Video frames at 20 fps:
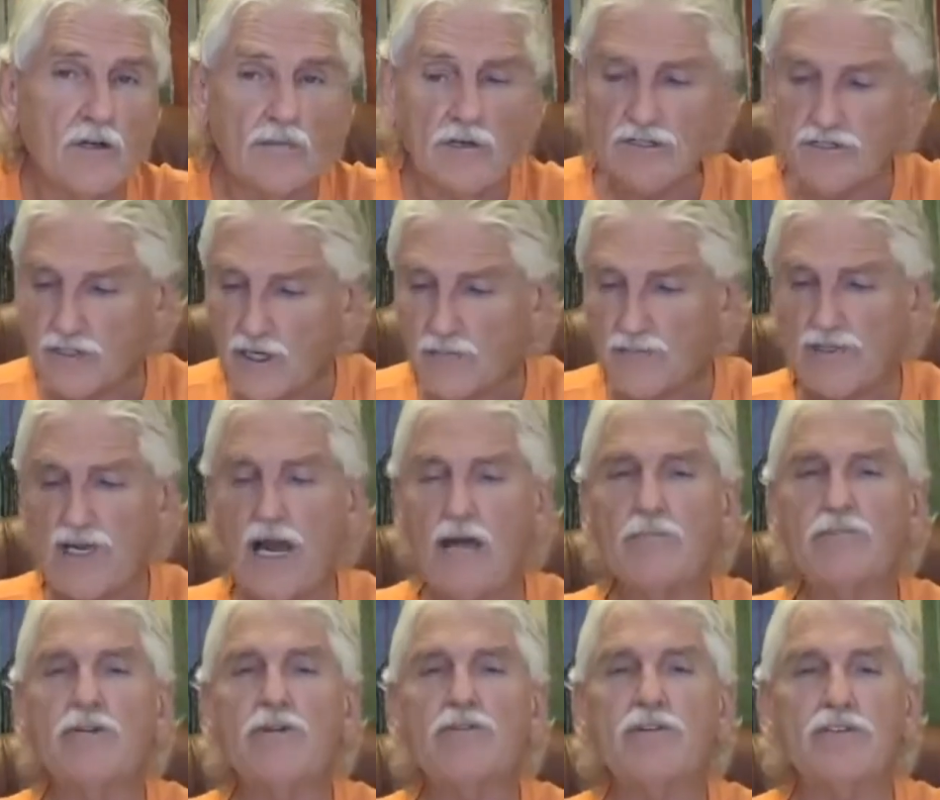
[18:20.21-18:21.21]
But
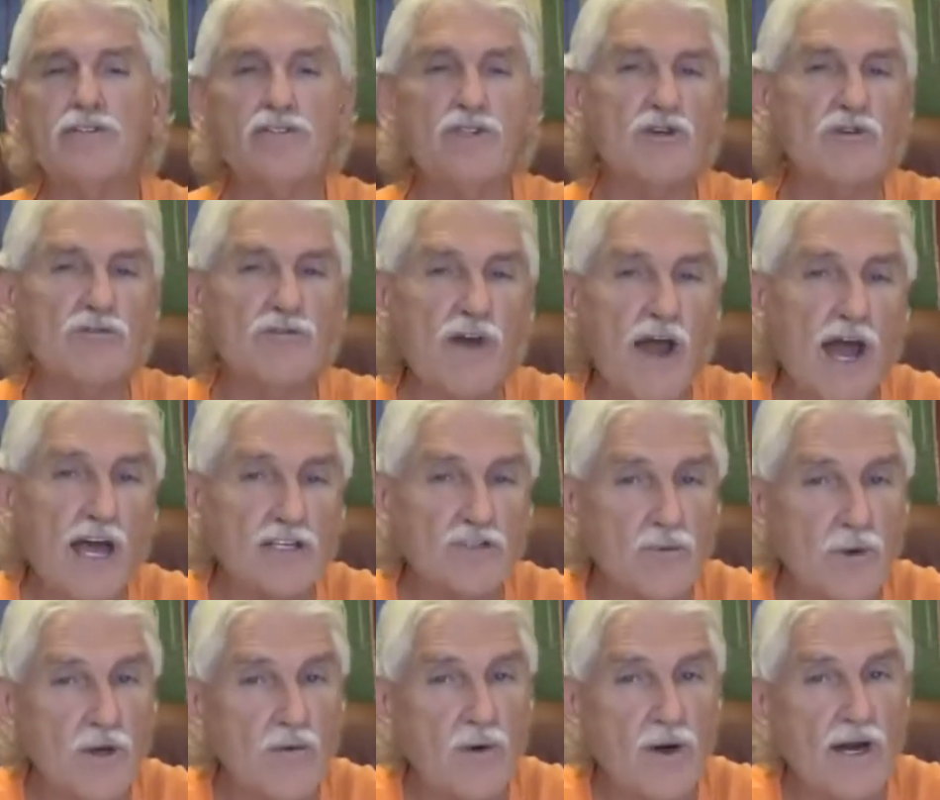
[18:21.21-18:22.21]
sometimes if it's too
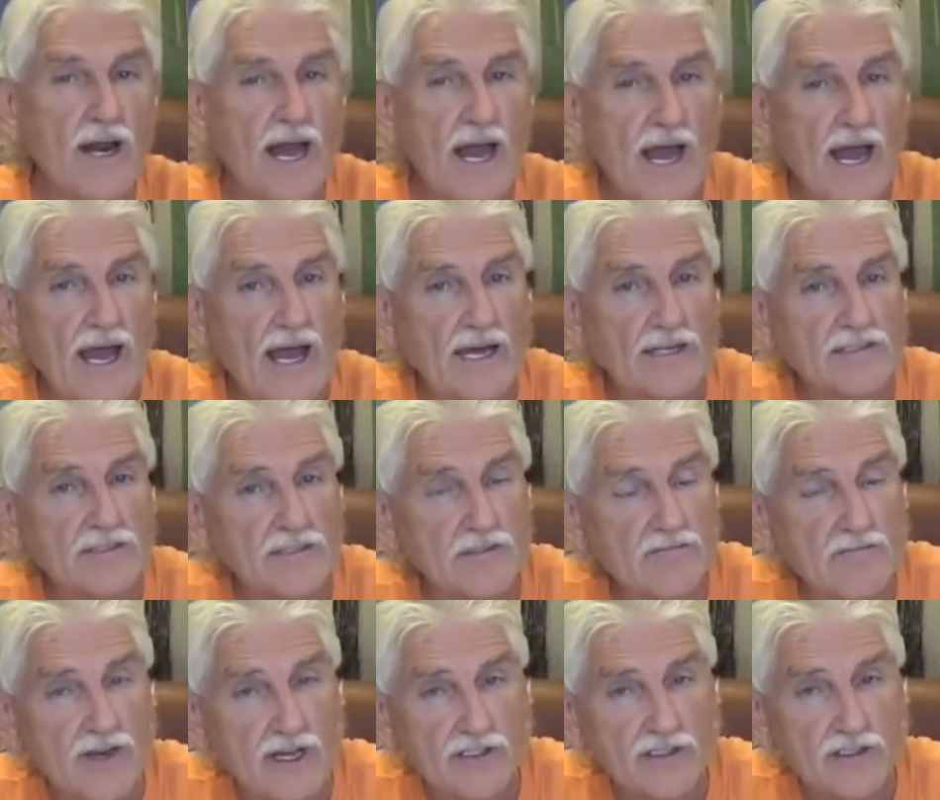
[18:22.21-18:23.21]
fast, we want to add
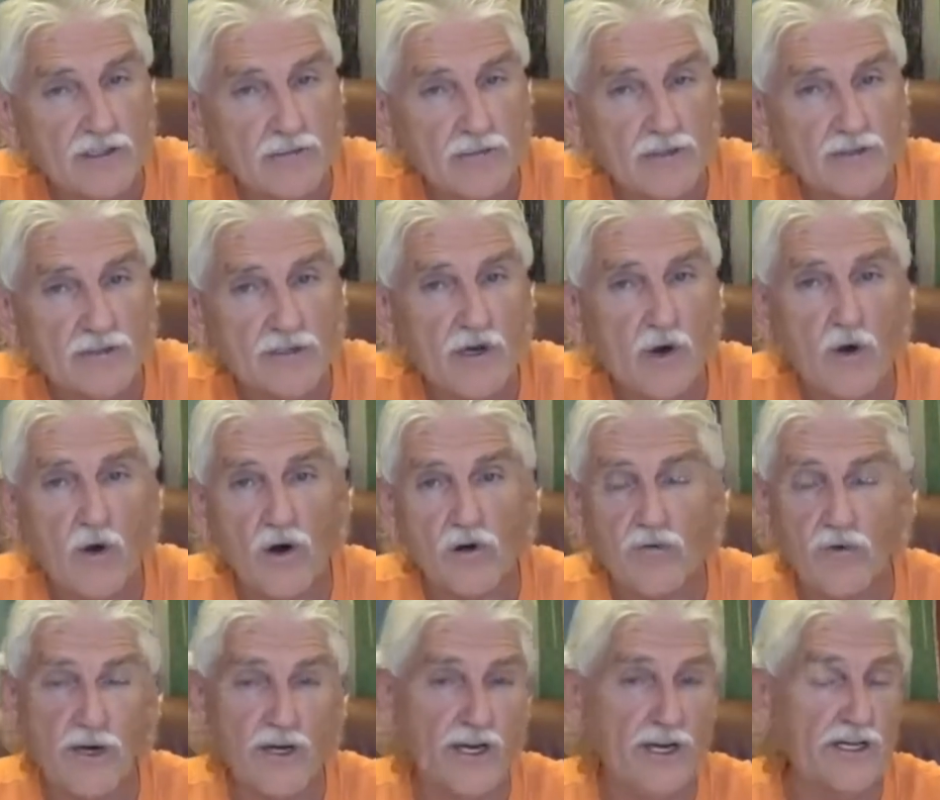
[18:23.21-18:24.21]
some vegetables, or
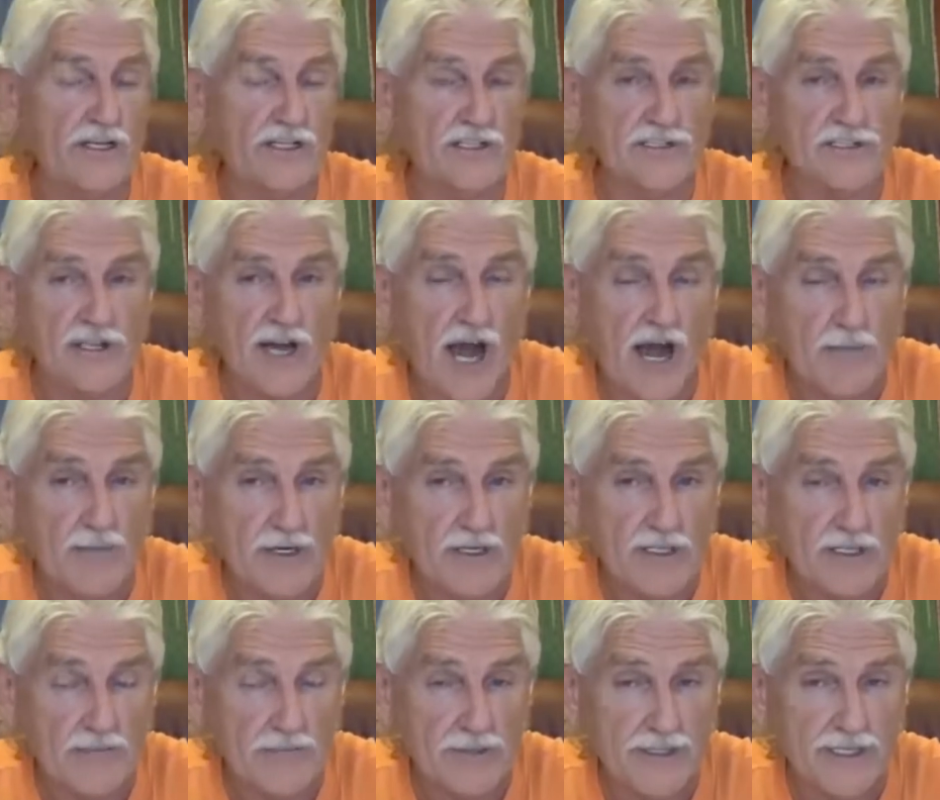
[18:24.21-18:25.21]
if we need to stop
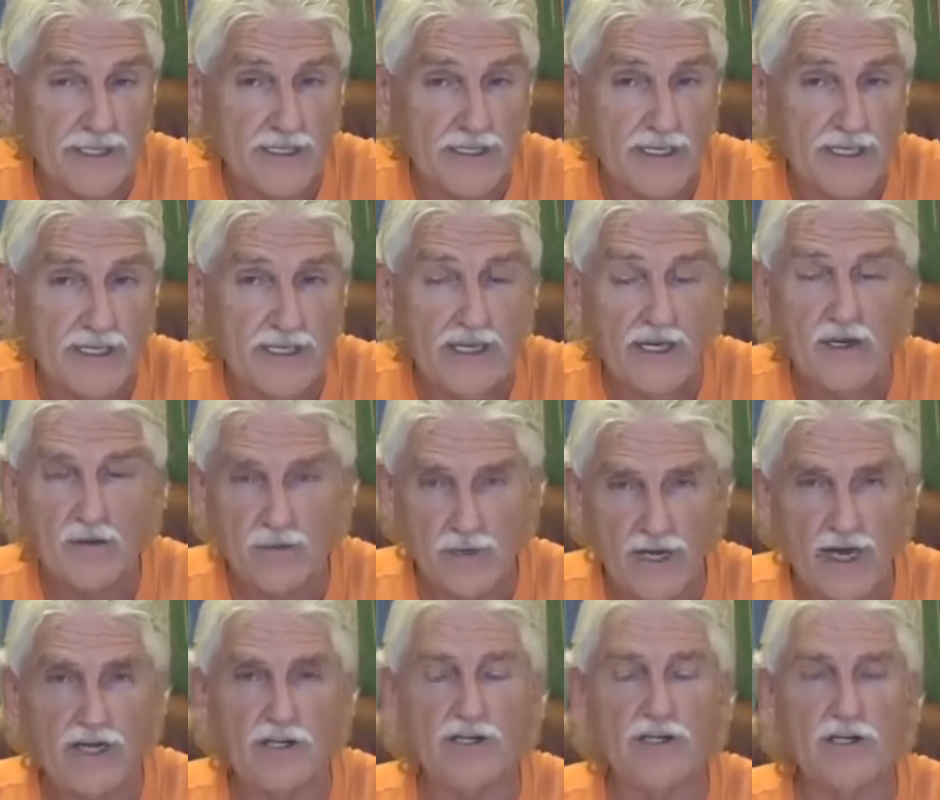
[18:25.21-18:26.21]
it completely,
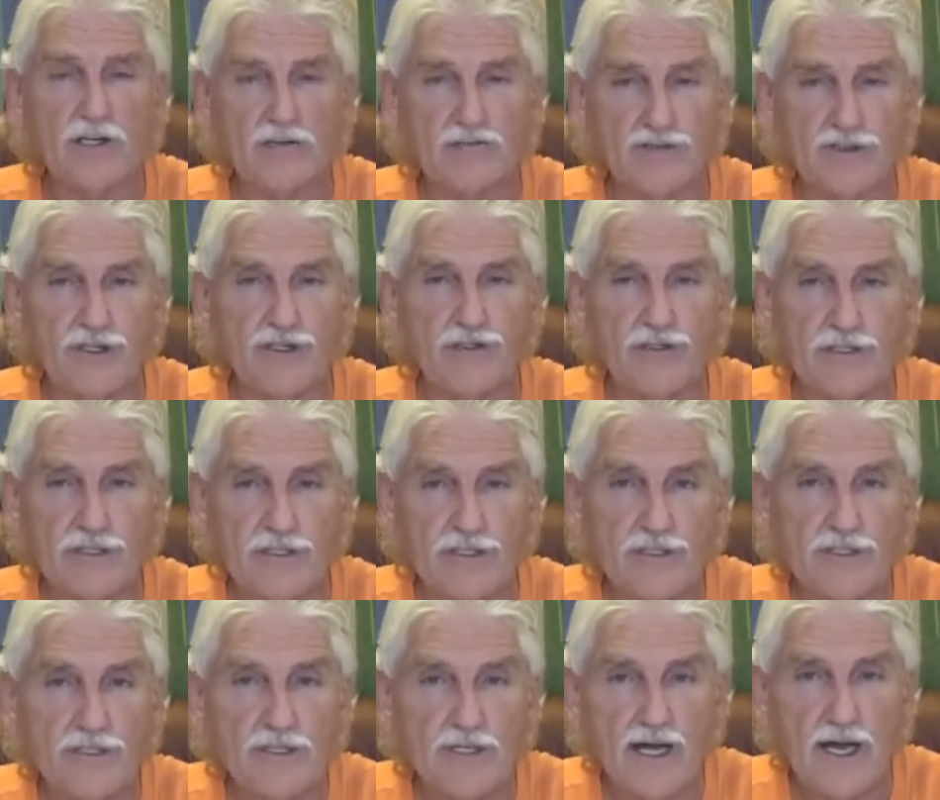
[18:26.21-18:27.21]
we add cooked food.
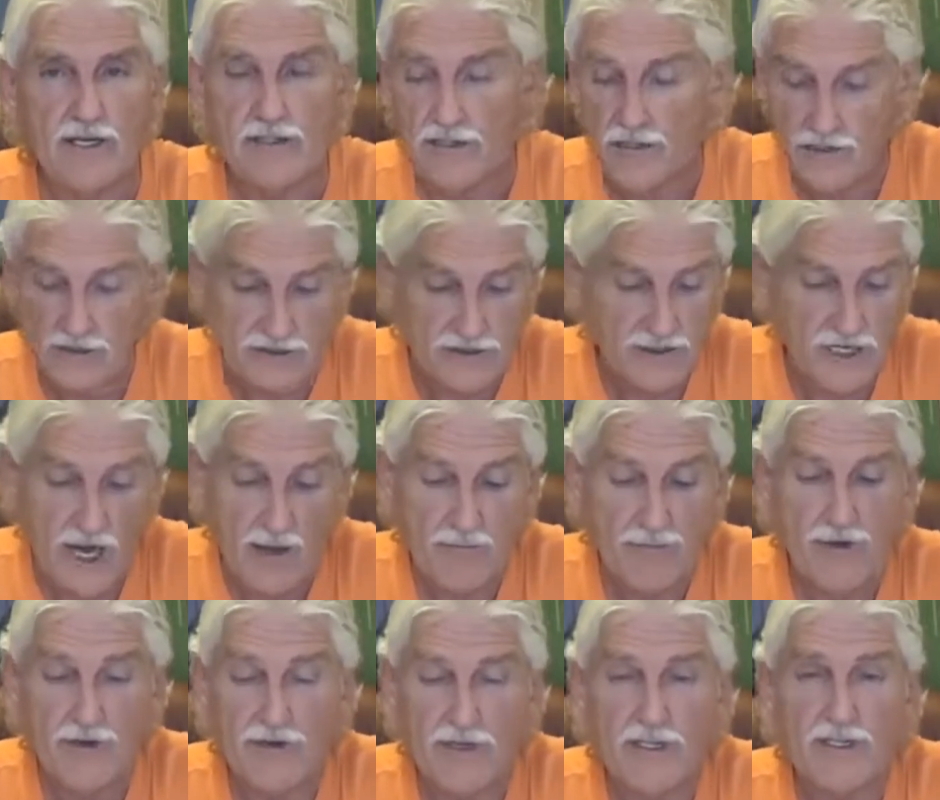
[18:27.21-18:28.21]
And you can
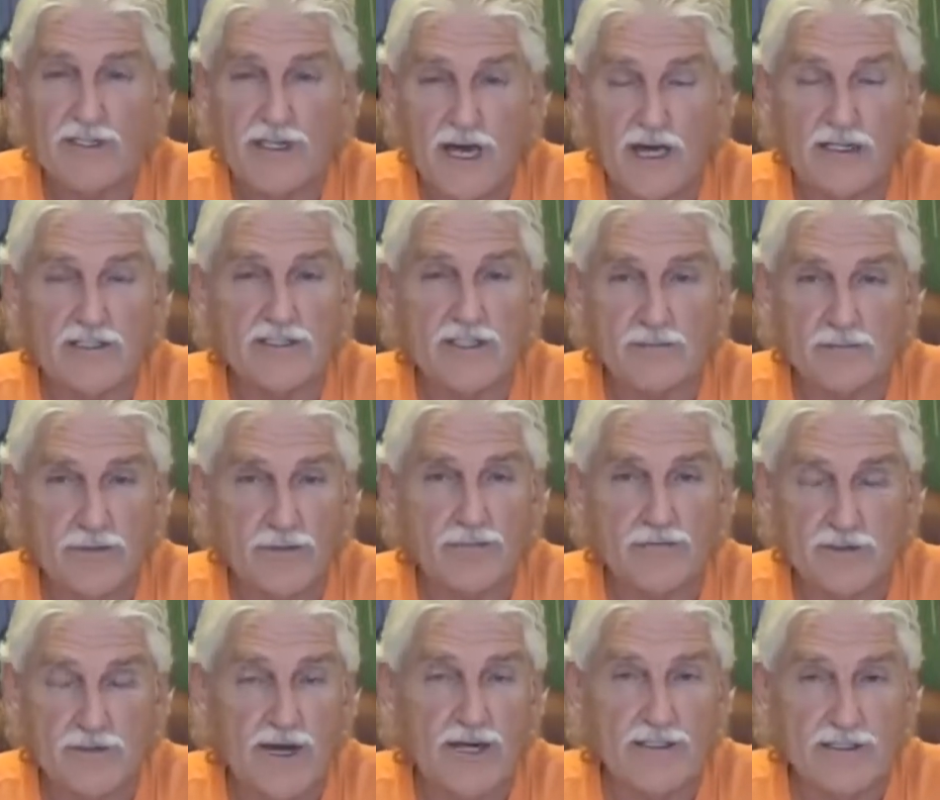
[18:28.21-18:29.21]
stop your detox
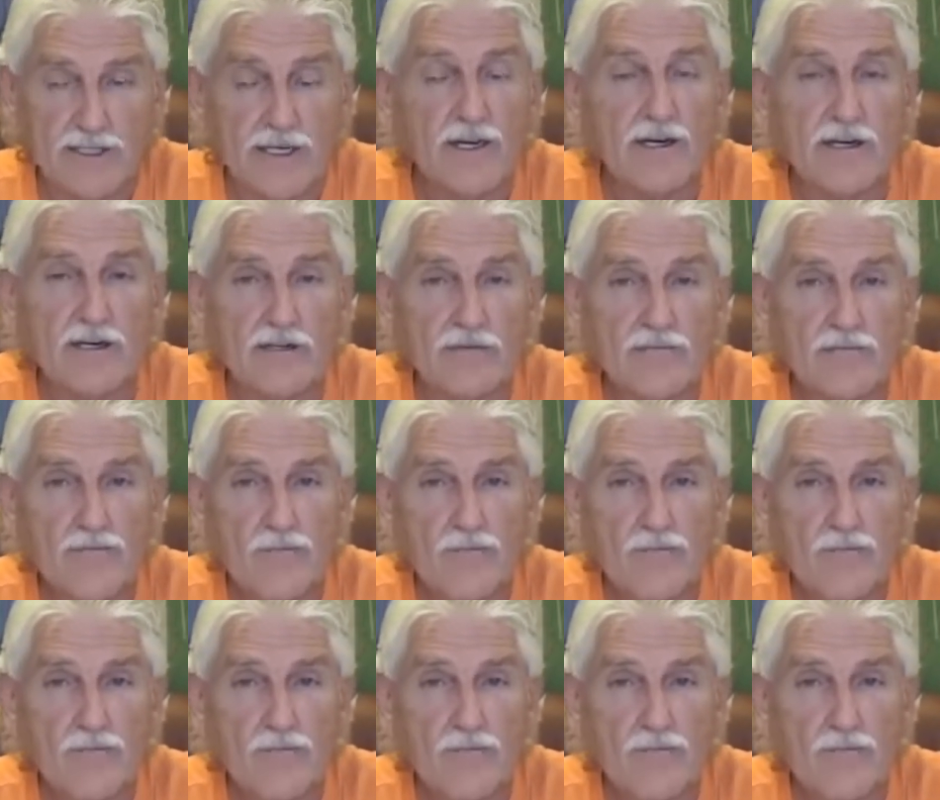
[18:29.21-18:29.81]
symptoms right there.